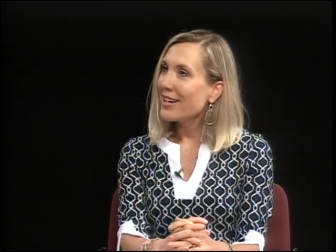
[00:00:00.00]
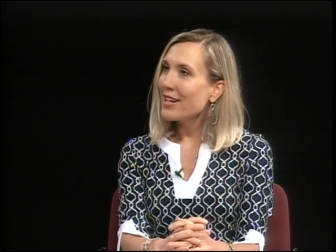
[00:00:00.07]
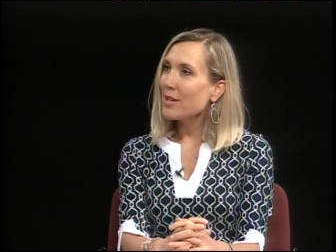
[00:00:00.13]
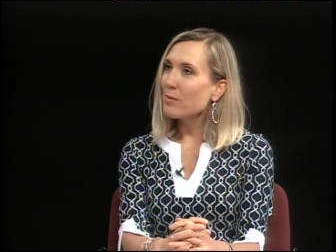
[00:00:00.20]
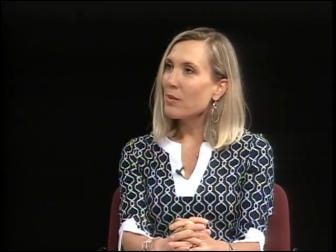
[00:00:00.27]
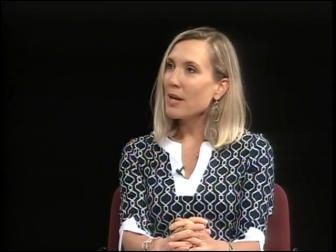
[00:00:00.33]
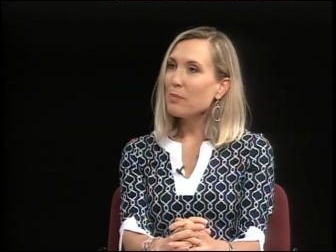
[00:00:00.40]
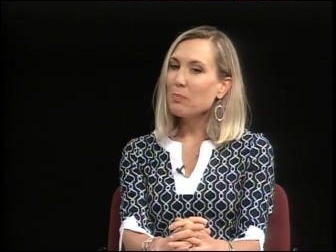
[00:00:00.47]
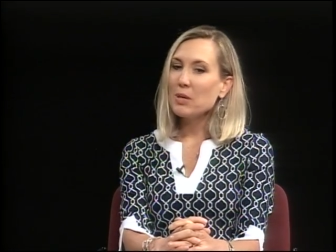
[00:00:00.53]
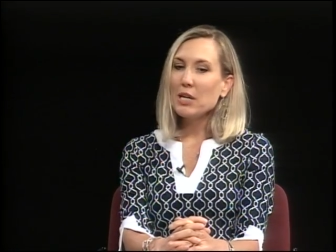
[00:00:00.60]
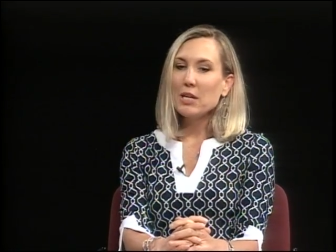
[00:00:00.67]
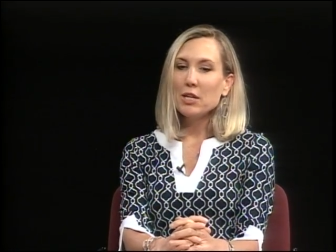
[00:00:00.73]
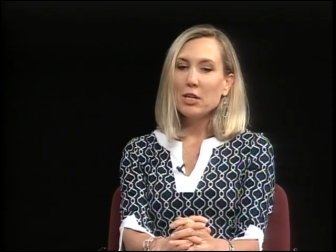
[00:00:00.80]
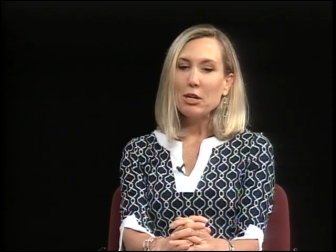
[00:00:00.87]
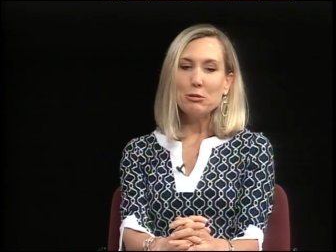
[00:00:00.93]
It might
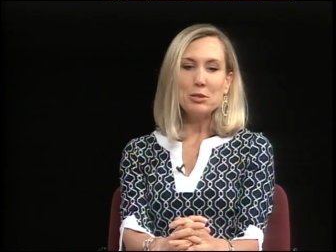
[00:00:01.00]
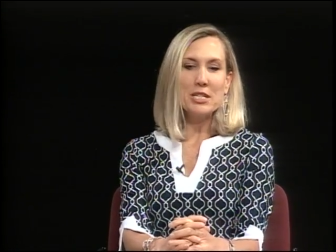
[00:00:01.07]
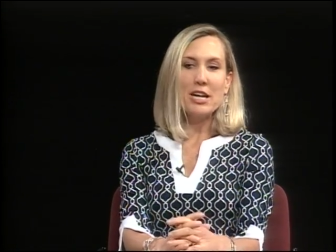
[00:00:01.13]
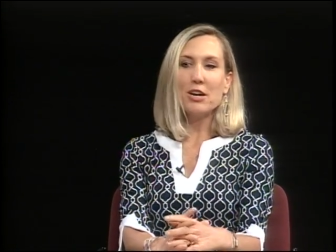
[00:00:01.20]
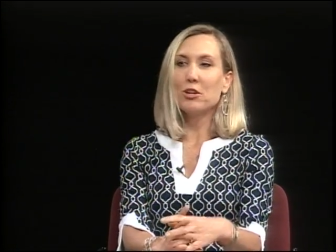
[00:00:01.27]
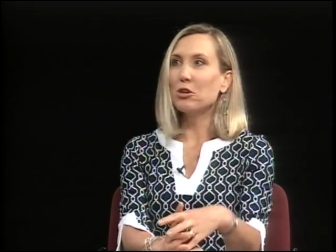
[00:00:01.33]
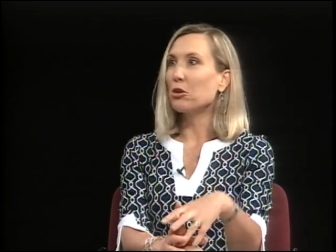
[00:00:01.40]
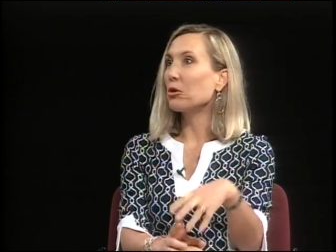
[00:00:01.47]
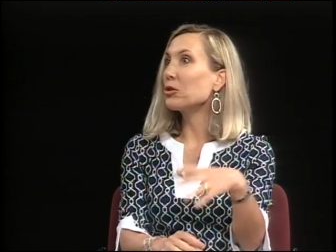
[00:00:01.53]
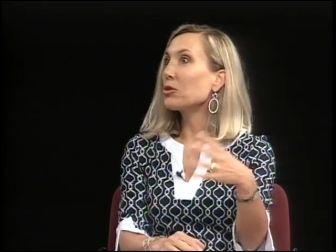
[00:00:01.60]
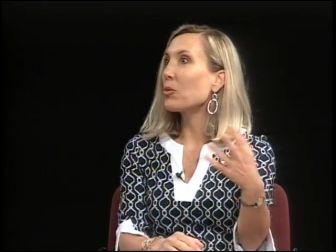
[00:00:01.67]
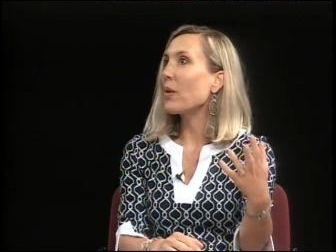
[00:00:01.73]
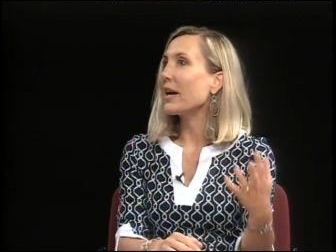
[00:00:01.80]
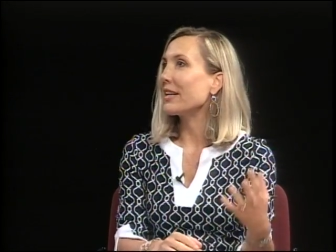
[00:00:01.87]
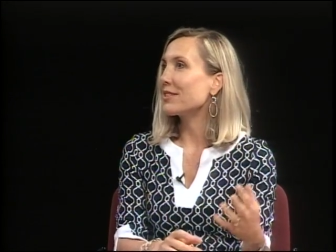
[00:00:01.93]
be, you know, say on
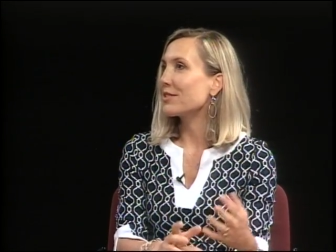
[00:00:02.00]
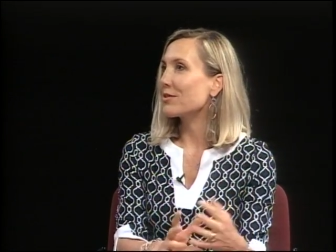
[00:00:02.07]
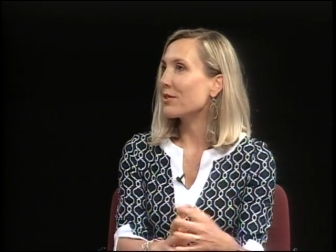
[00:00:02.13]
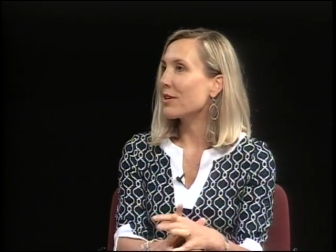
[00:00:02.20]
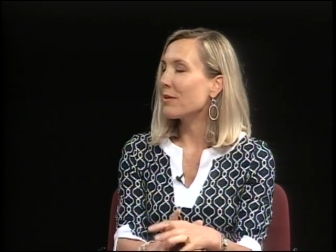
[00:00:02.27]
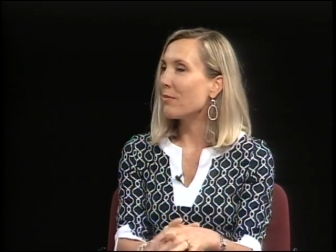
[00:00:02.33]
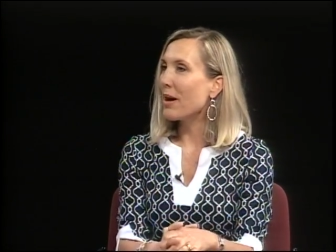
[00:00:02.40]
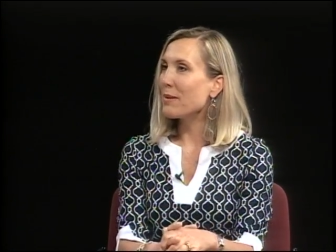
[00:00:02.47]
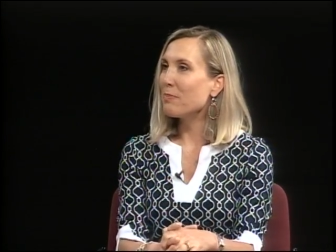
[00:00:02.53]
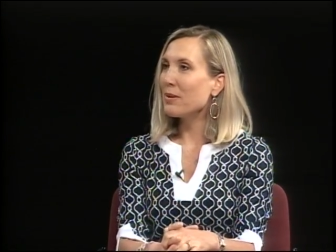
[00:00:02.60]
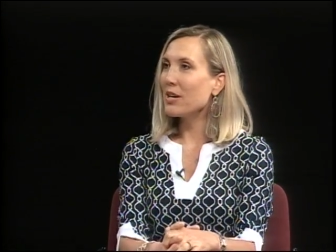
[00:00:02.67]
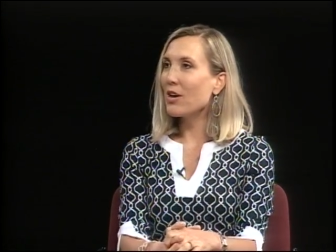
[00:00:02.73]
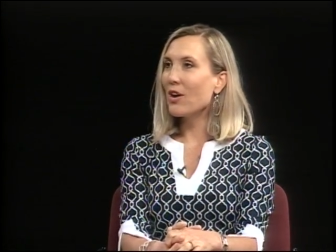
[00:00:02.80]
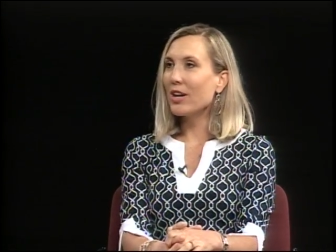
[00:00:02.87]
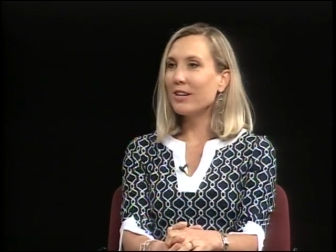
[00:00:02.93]
earthquakes, or it might
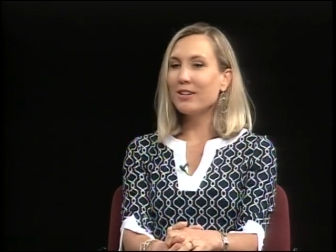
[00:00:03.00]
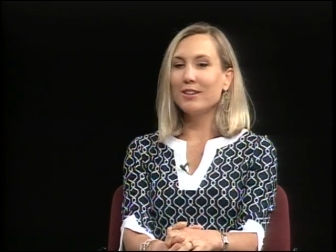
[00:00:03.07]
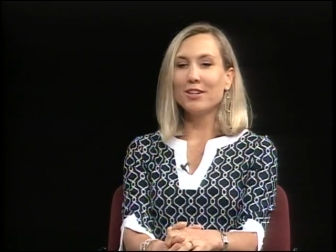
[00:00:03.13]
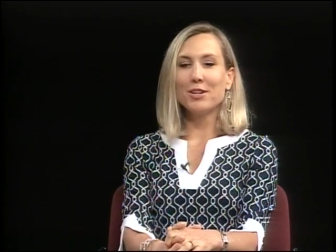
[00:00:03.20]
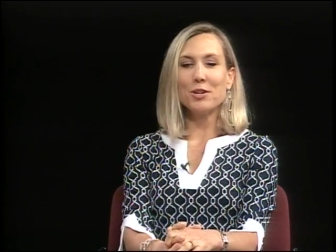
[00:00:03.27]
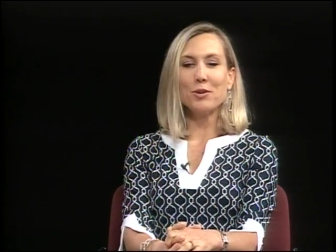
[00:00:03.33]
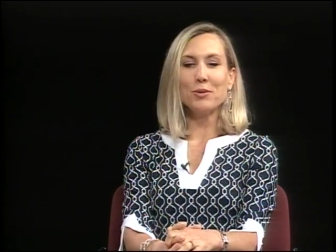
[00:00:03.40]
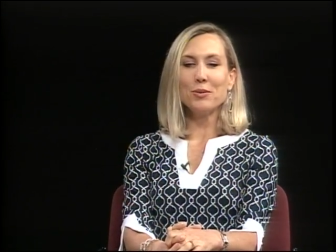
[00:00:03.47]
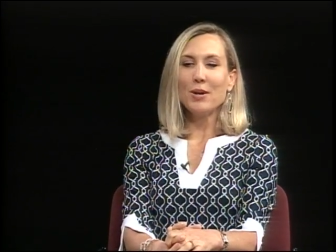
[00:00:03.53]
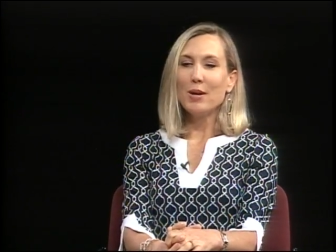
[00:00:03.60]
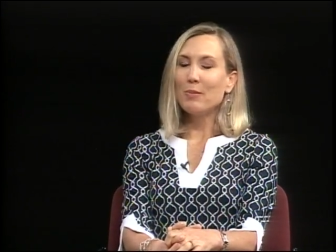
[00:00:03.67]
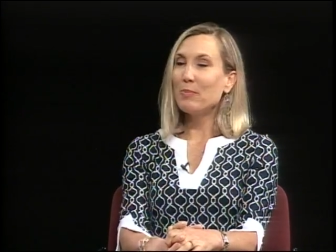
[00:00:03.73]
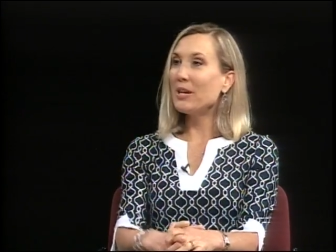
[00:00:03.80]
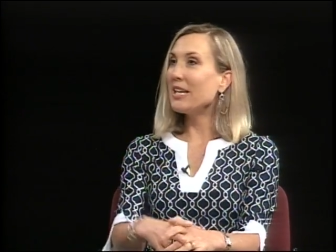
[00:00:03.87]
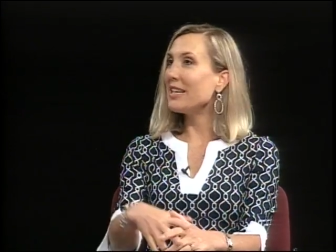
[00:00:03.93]
be on, you know,
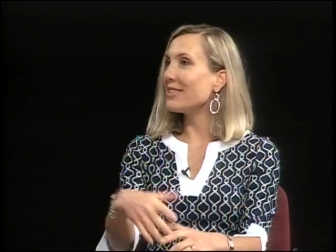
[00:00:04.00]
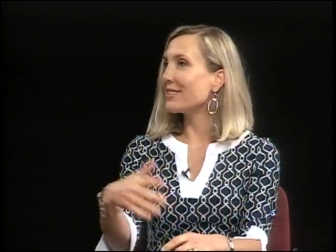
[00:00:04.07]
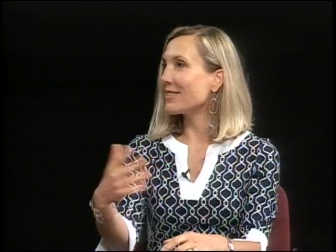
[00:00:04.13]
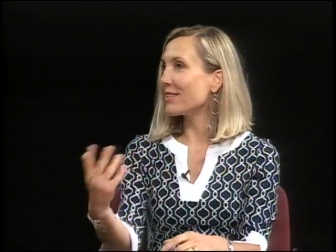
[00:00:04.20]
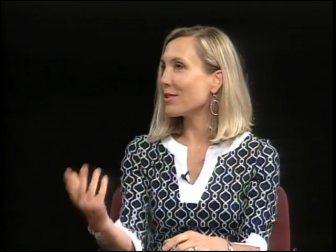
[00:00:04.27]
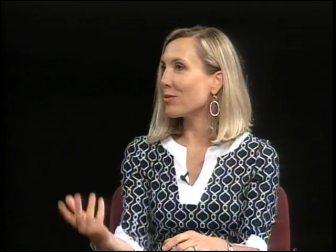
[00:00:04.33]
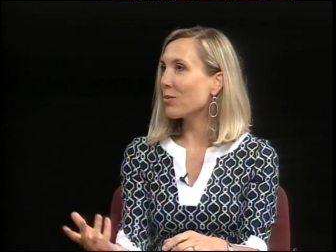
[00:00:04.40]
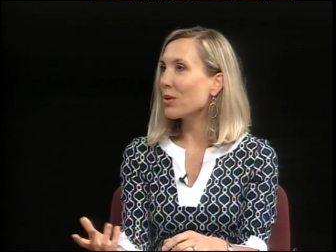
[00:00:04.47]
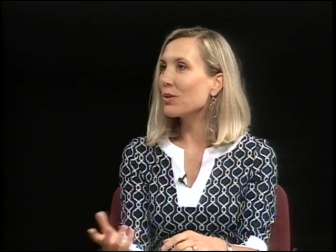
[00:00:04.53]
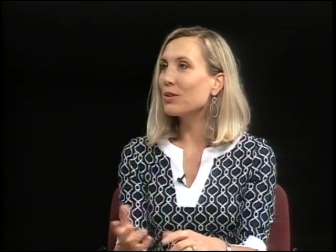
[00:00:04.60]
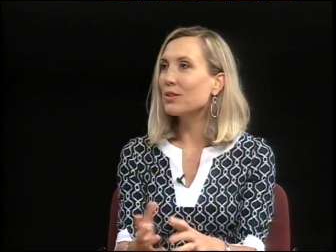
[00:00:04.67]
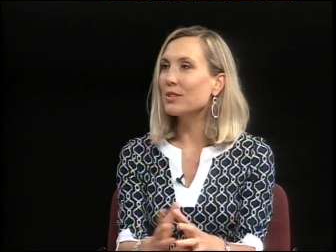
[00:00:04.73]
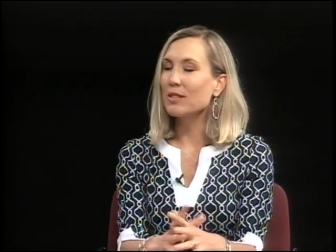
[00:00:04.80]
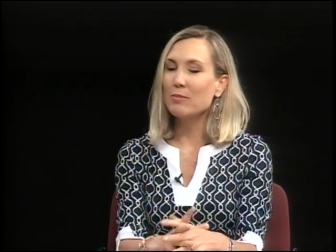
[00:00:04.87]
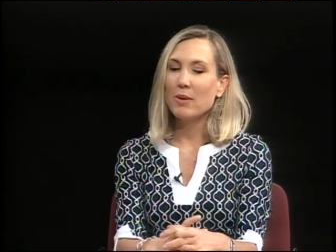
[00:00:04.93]
peace in the
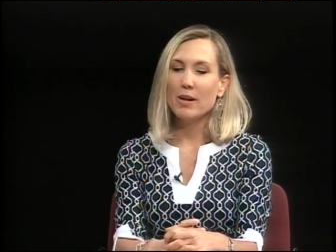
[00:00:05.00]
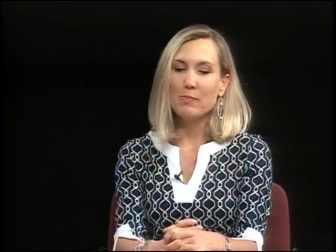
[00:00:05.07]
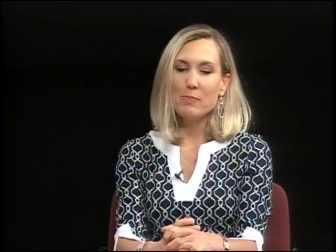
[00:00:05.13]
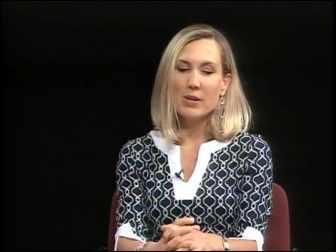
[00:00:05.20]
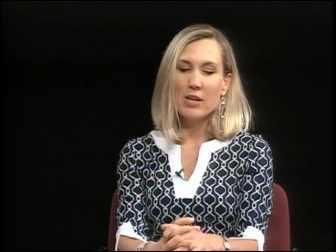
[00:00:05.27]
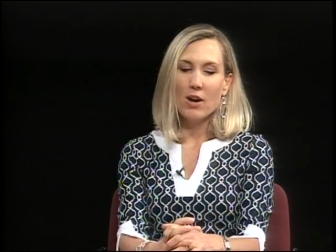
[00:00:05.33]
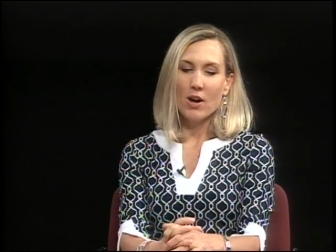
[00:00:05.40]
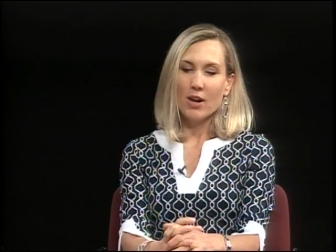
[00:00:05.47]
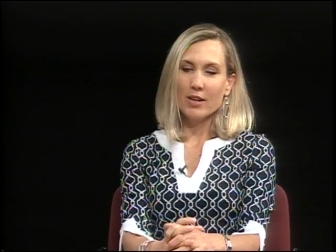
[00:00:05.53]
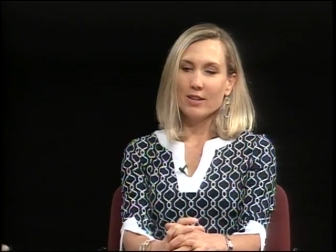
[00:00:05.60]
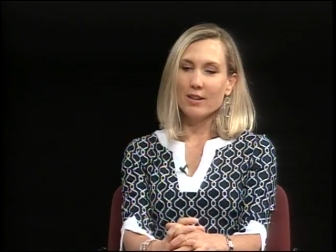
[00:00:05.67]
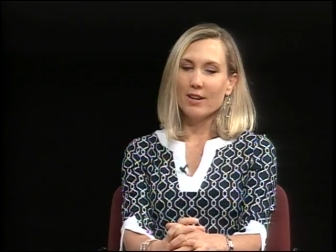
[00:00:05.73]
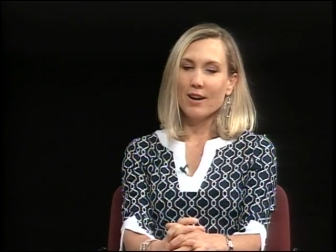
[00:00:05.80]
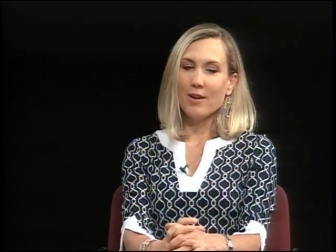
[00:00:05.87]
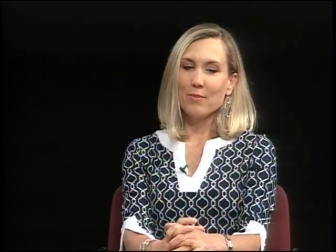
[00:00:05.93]
world. It might be
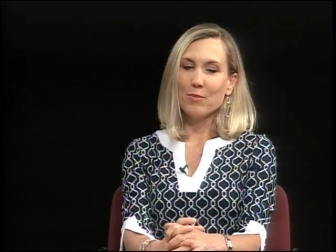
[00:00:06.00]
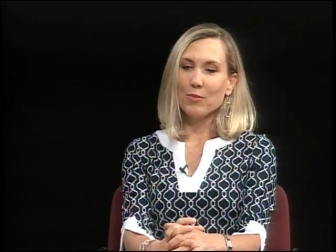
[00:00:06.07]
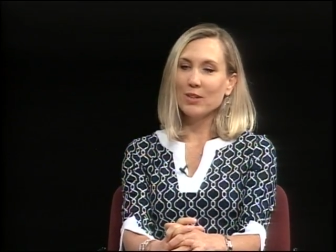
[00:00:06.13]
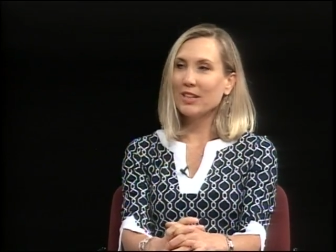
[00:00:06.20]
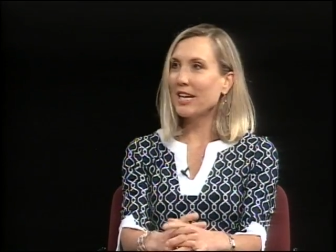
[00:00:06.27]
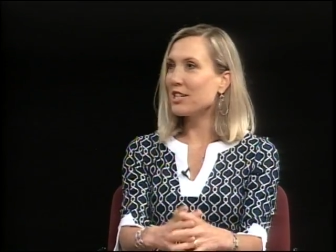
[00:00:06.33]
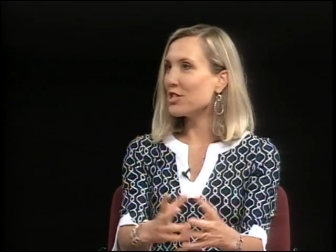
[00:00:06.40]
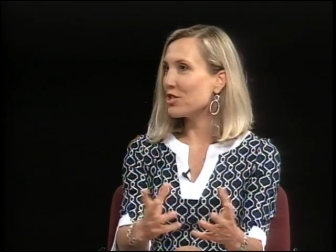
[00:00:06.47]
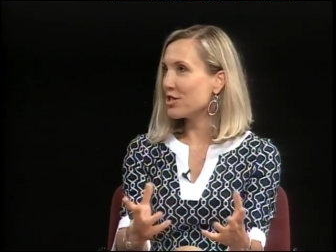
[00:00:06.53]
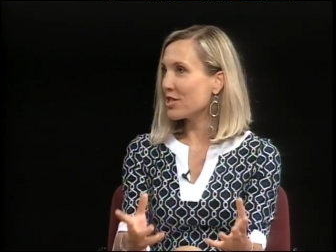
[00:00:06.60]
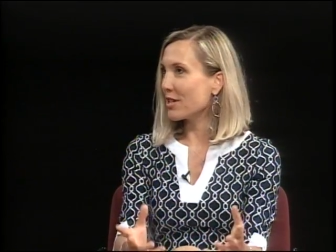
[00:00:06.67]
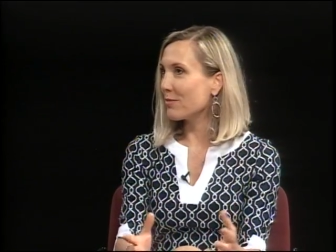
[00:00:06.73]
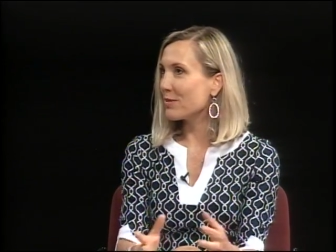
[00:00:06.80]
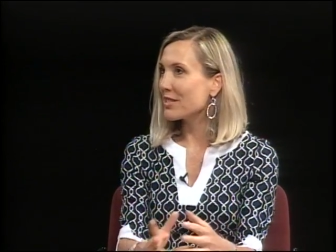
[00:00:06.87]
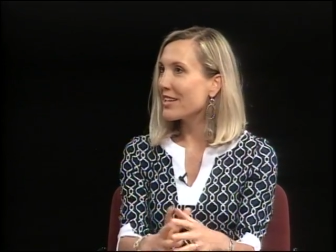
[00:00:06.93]
on
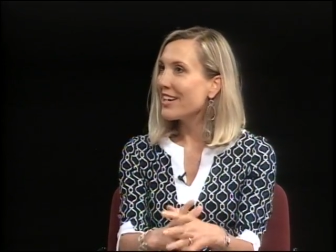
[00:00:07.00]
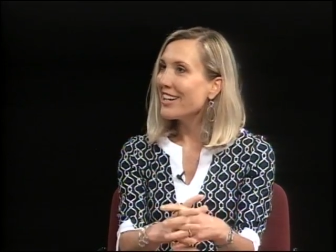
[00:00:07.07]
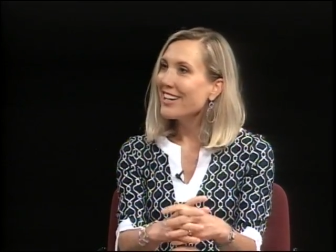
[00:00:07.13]
relationships.